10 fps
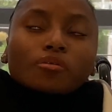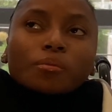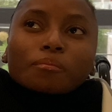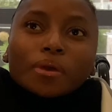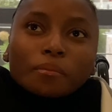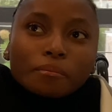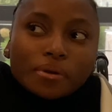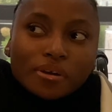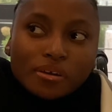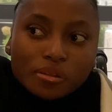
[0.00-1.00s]

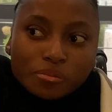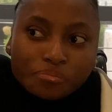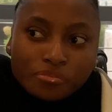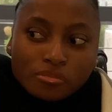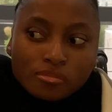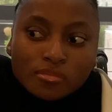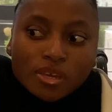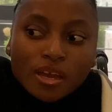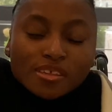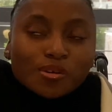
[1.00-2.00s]
remember
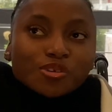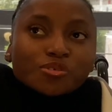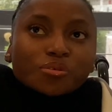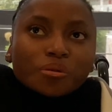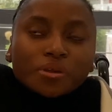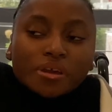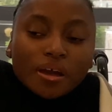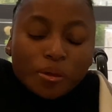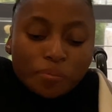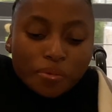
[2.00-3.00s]
as I was growing
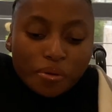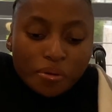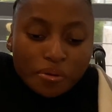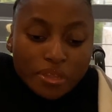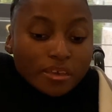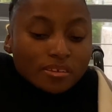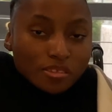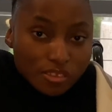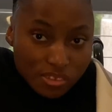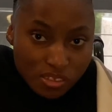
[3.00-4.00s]
up, like
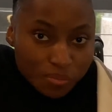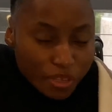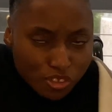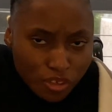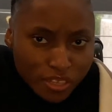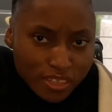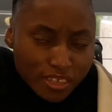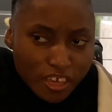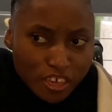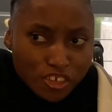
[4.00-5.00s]
still my toddler
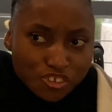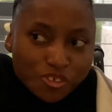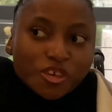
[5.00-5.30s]
age,